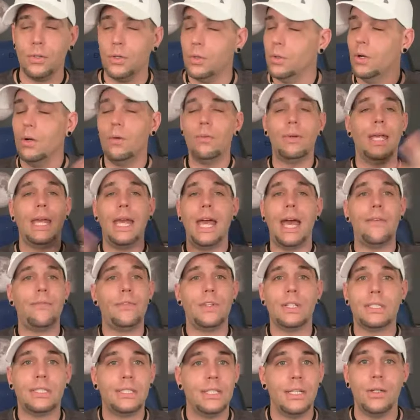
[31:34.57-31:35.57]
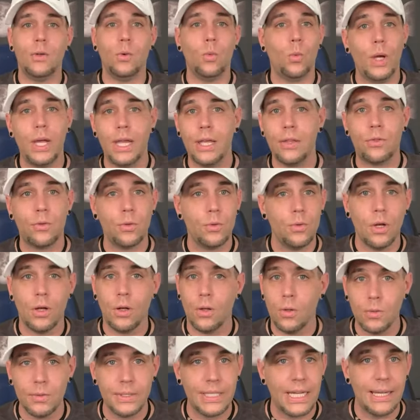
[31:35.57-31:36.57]
you don't have to sit and wait through the
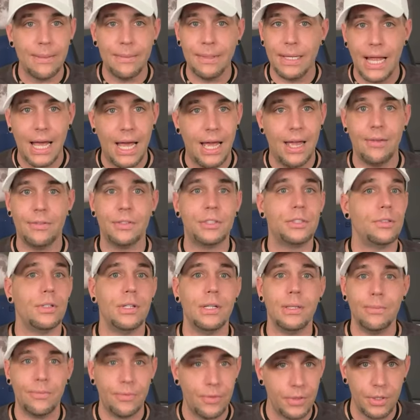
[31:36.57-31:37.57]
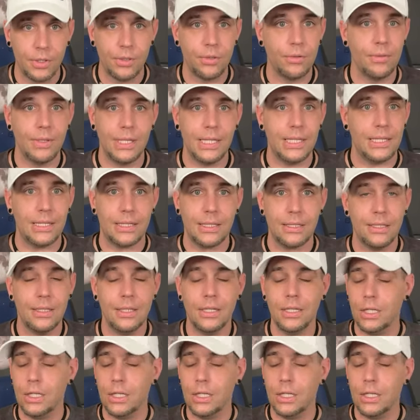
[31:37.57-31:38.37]
whole damn live stream for your reading.